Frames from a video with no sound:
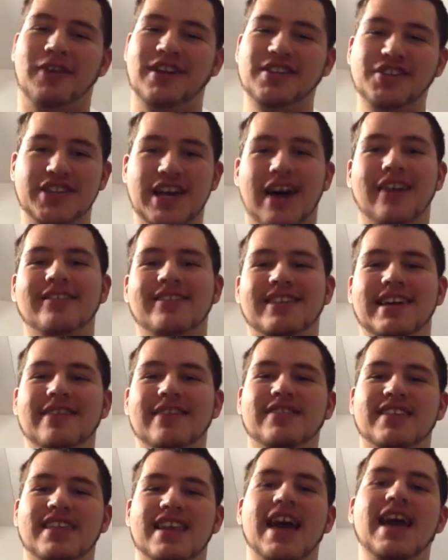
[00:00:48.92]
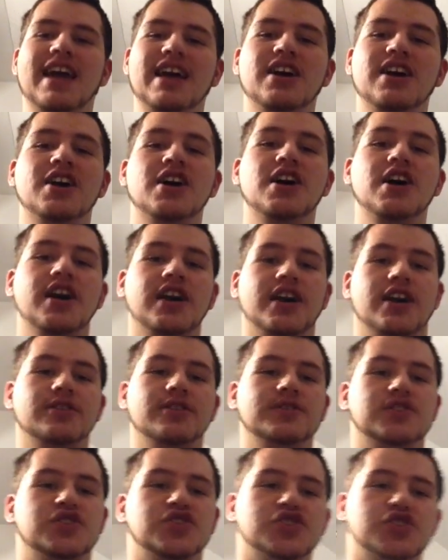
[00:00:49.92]
one shout out to give today
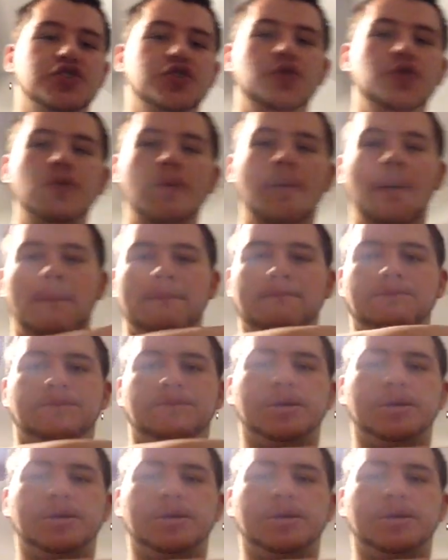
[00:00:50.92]
goes to